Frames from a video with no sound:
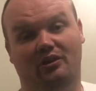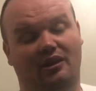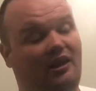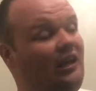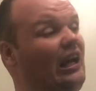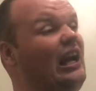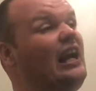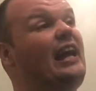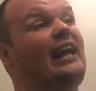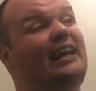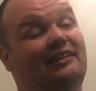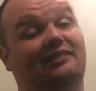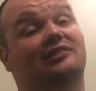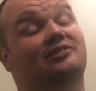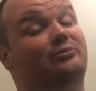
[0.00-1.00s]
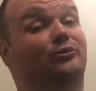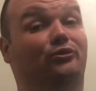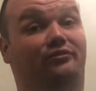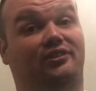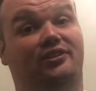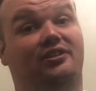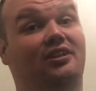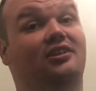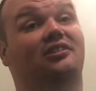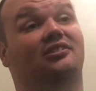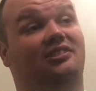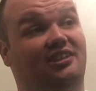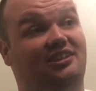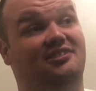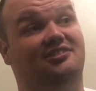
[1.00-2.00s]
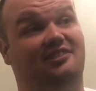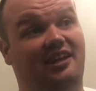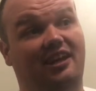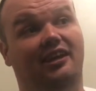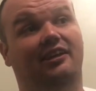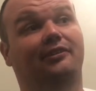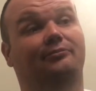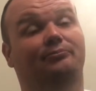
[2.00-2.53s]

And I hate this movie to this day.